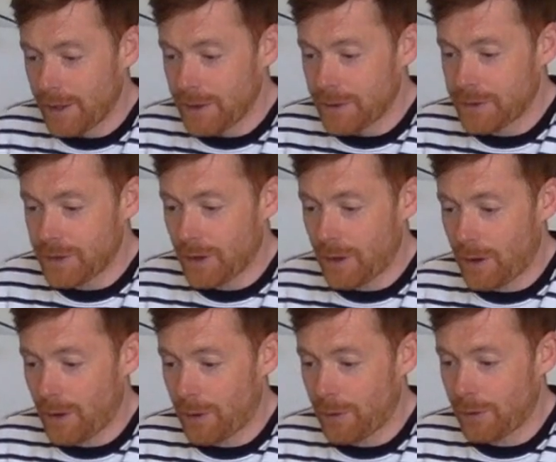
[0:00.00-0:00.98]

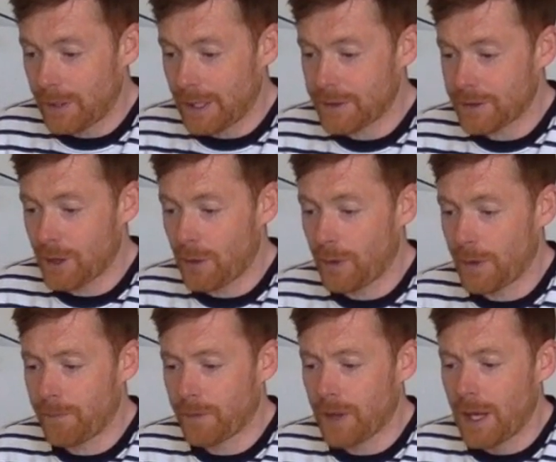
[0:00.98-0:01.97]
so let's go with
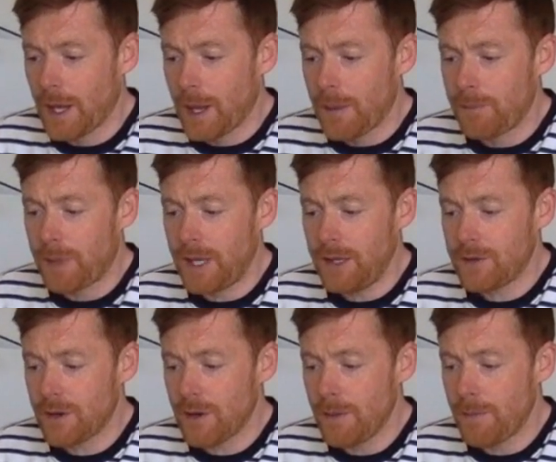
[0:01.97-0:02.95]

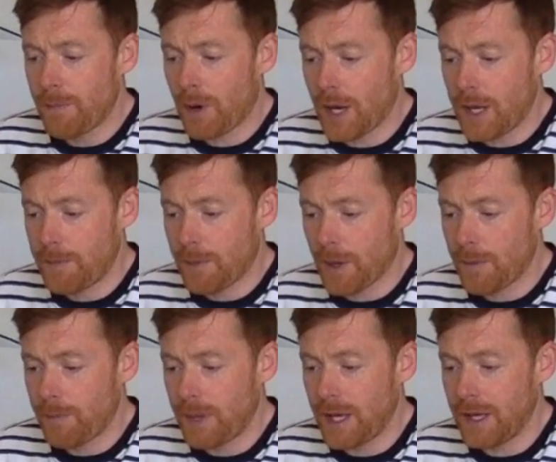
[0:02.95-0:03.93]
Peter Piper
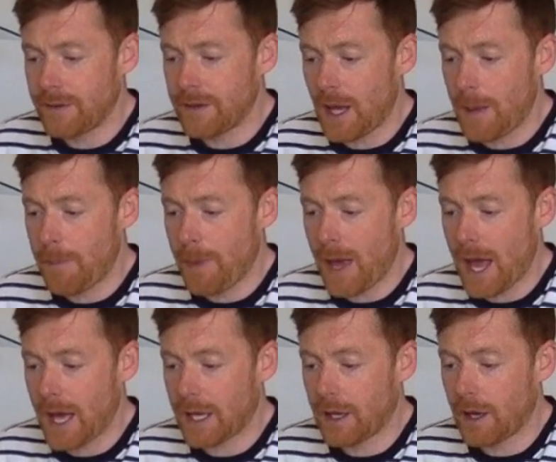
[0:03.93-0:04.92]
picked a
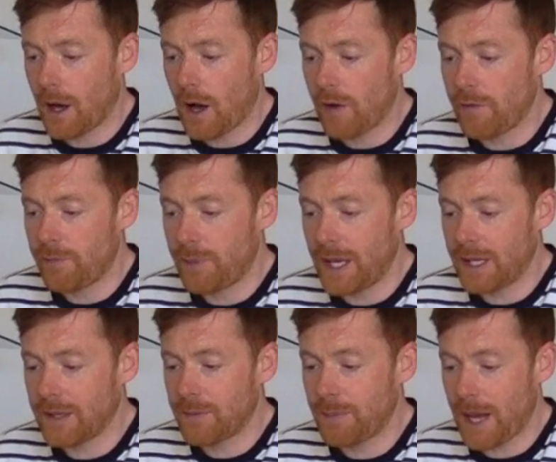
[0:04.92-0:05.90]
peck of
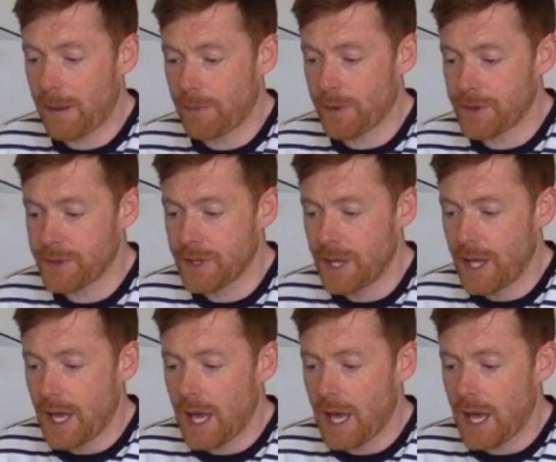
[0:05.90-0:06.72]
picked peppers.